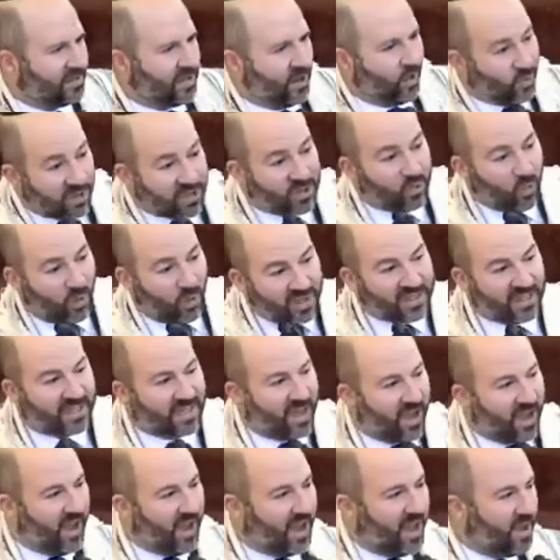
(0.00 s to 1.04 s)
There was once a
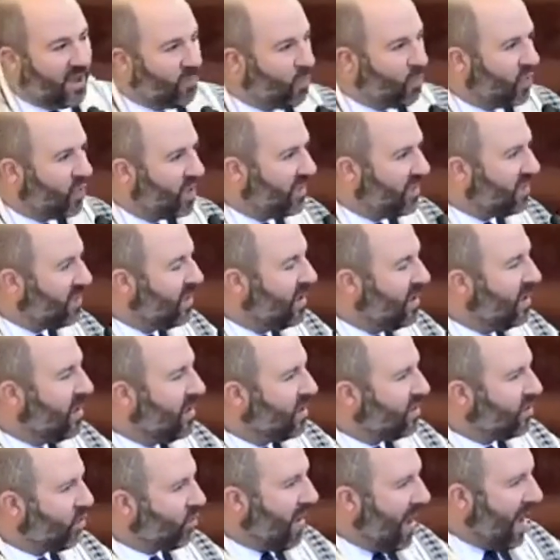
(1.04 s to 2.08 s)
time when
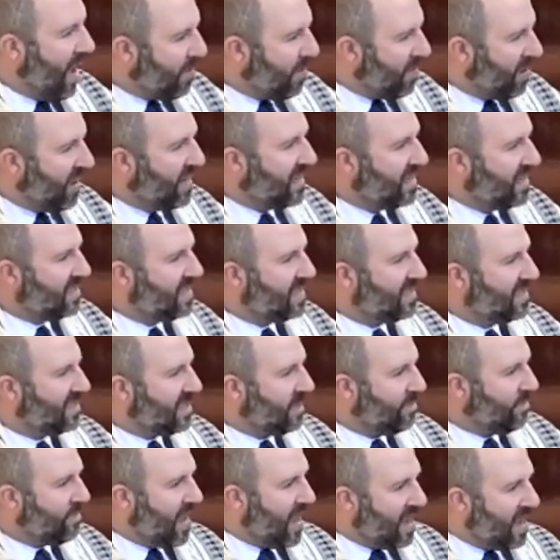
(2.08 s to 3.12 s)
the rabbis
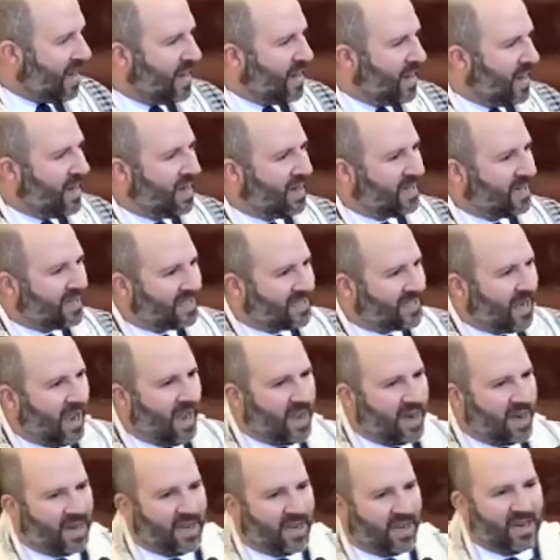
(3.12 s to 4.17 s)
debated and
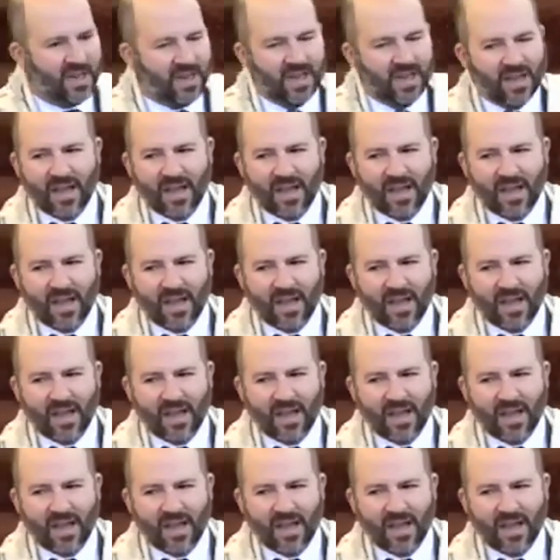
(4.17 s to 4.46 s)
decided